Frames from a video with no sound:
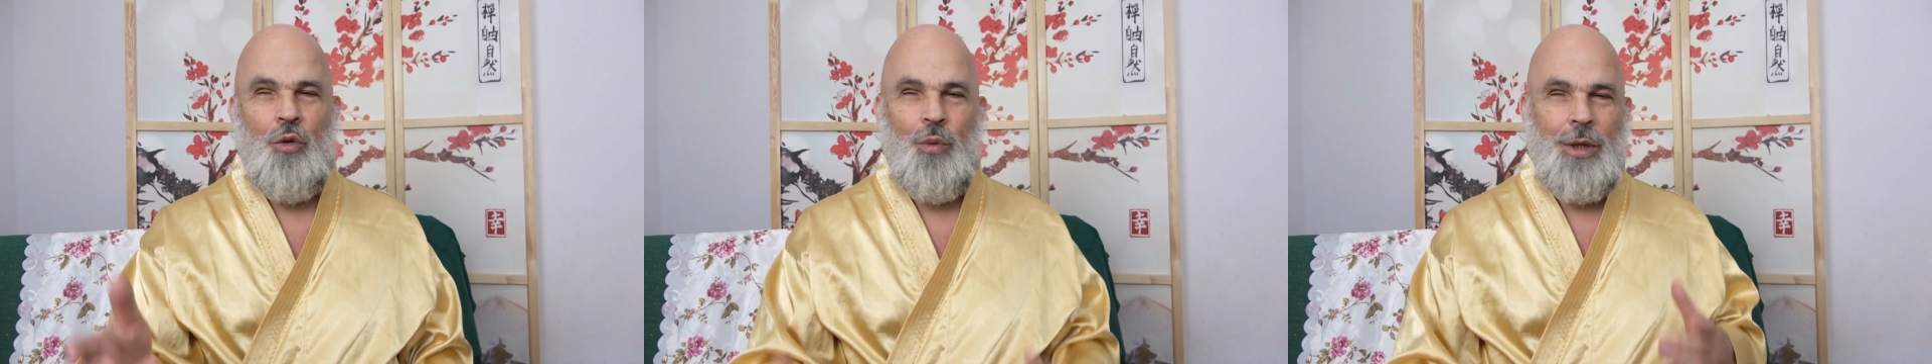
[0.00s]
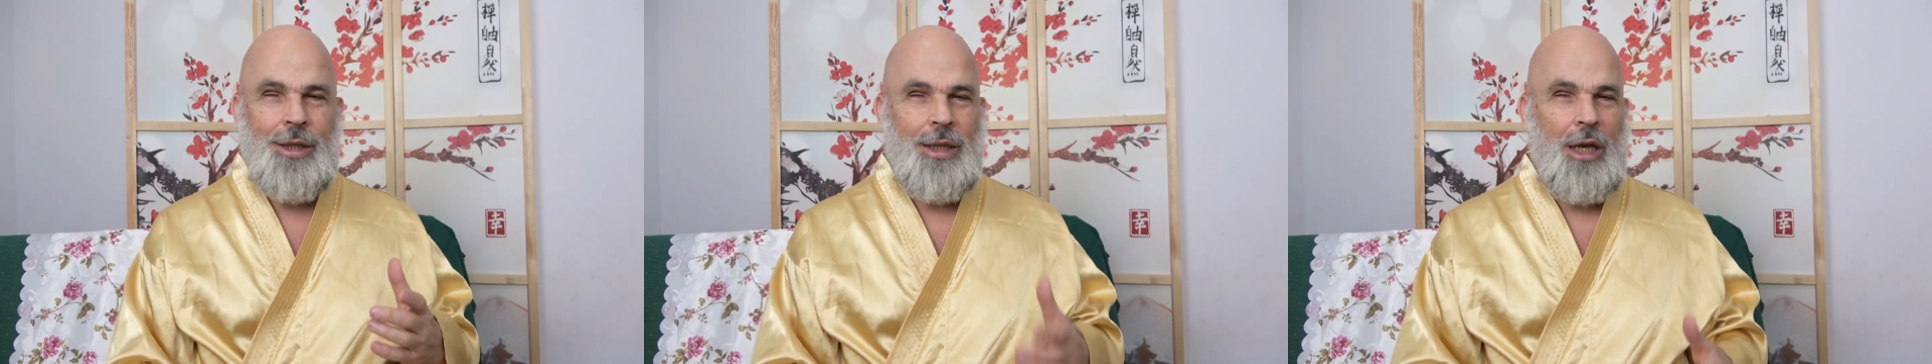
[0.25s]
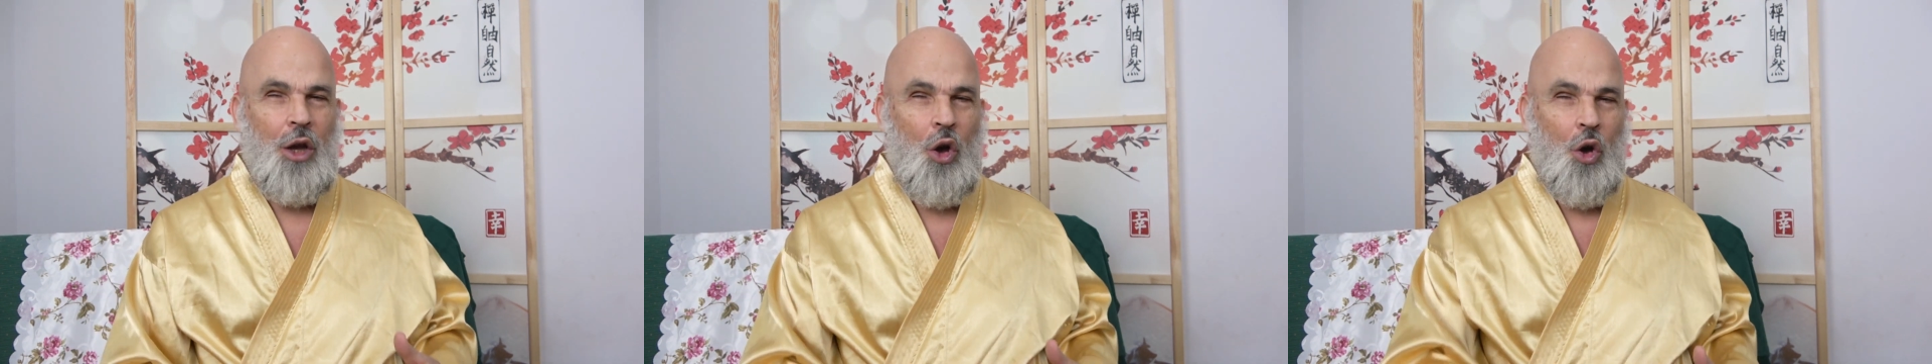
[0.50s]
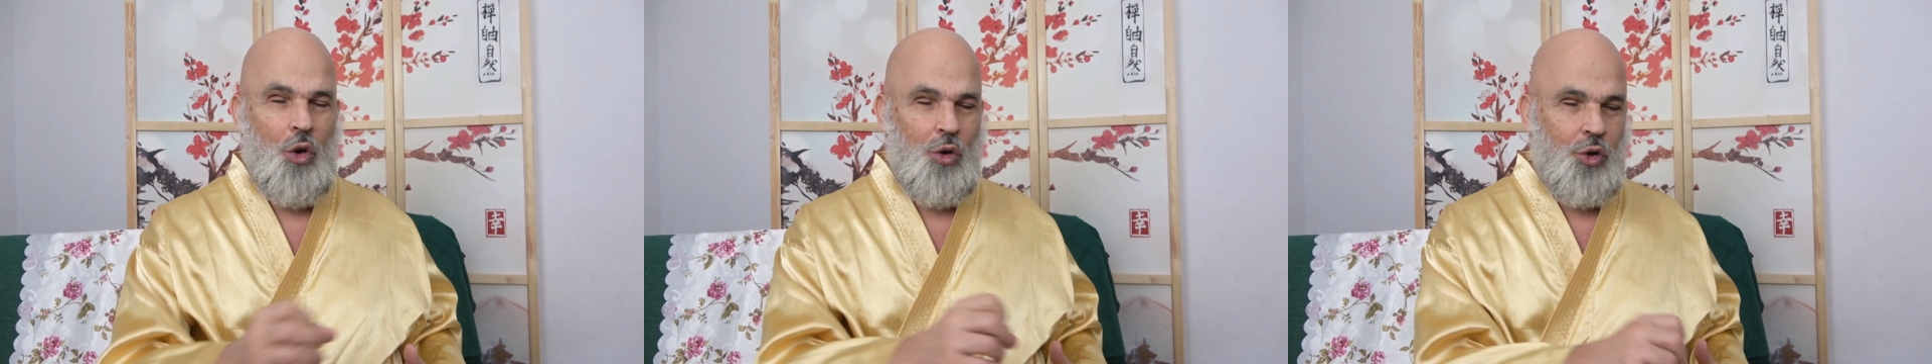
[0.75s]
We say
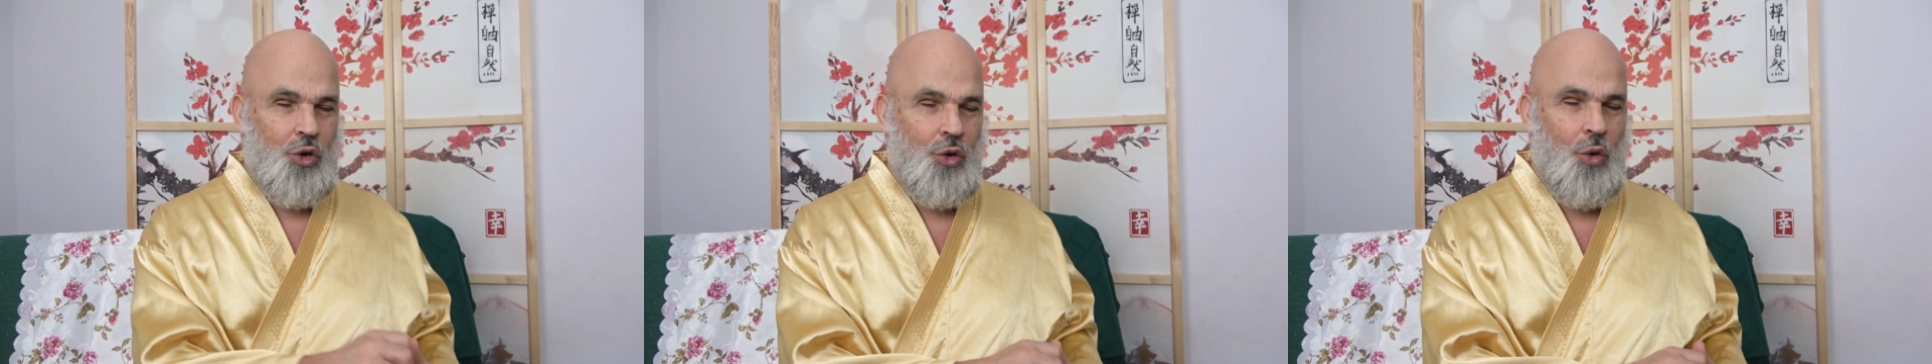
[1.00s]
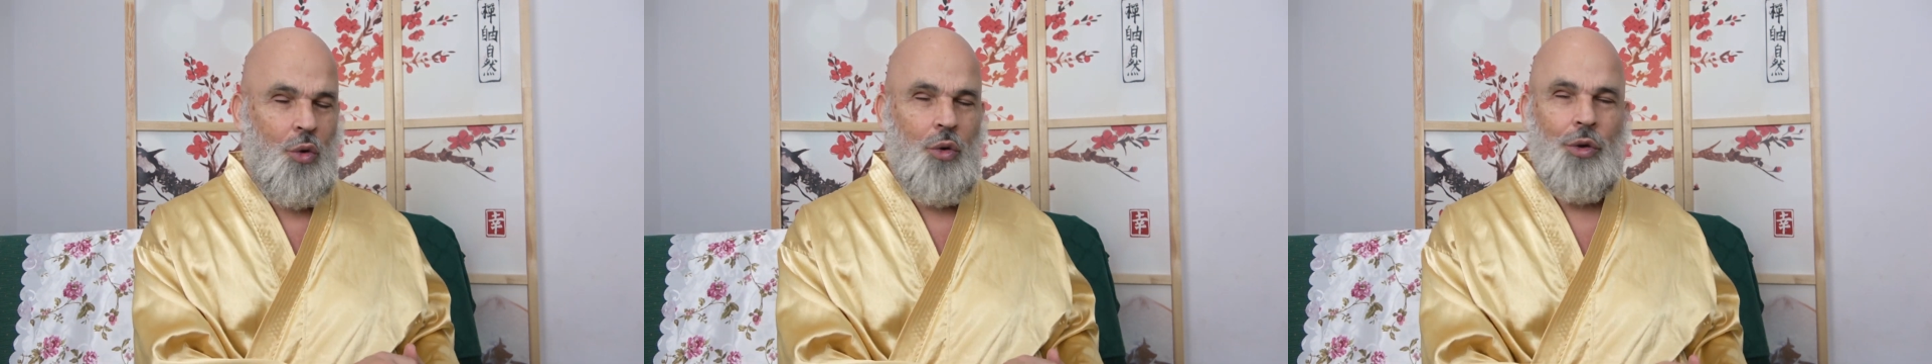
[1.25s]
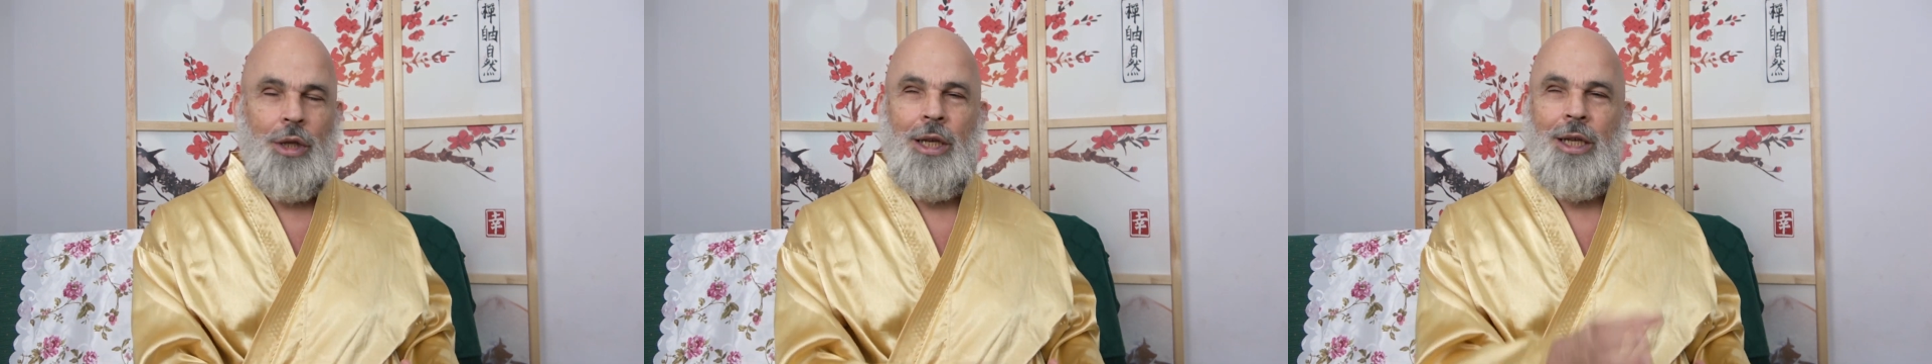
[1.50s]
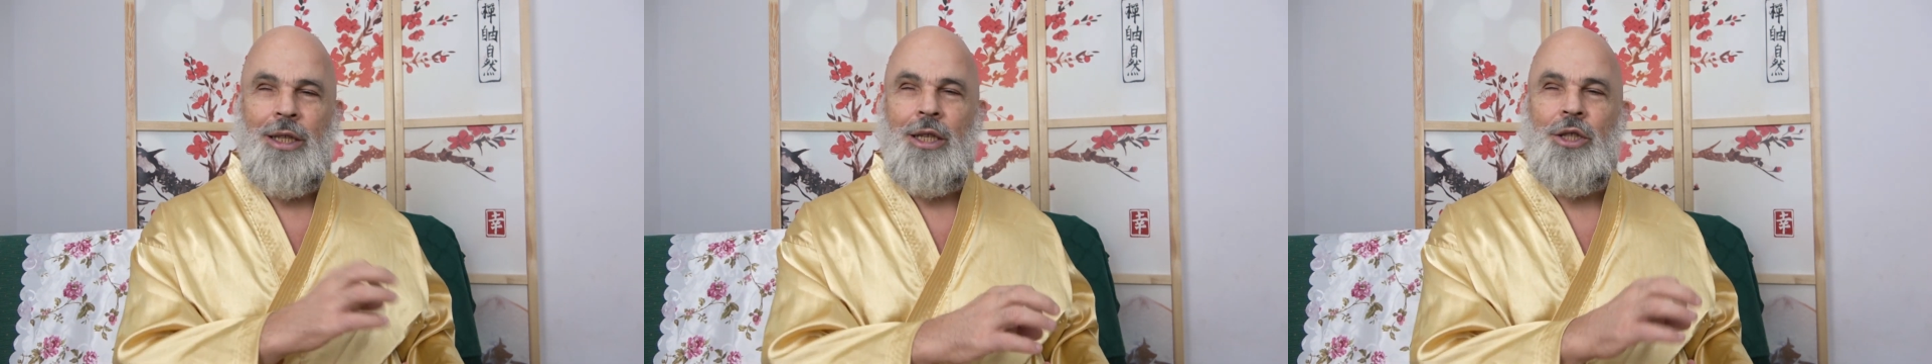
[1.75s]
a sword
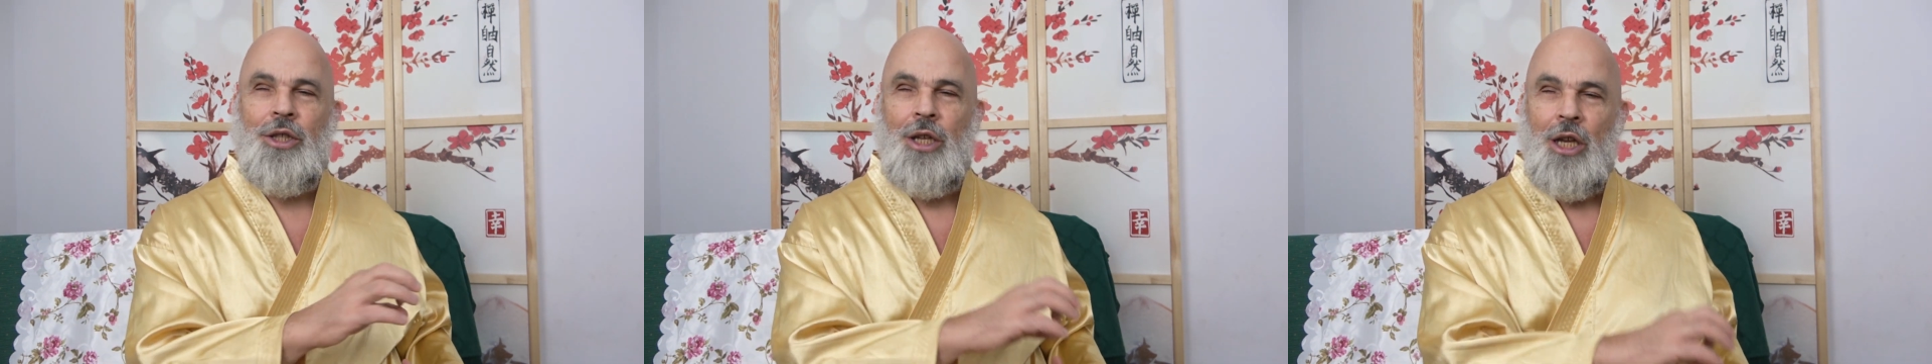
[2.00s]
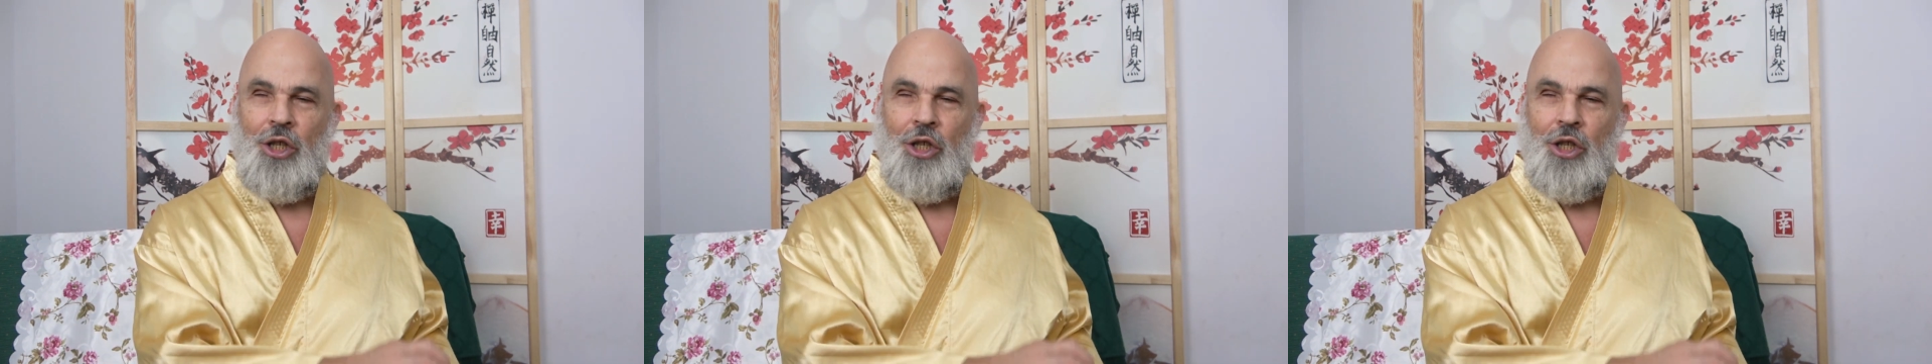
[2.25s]
in its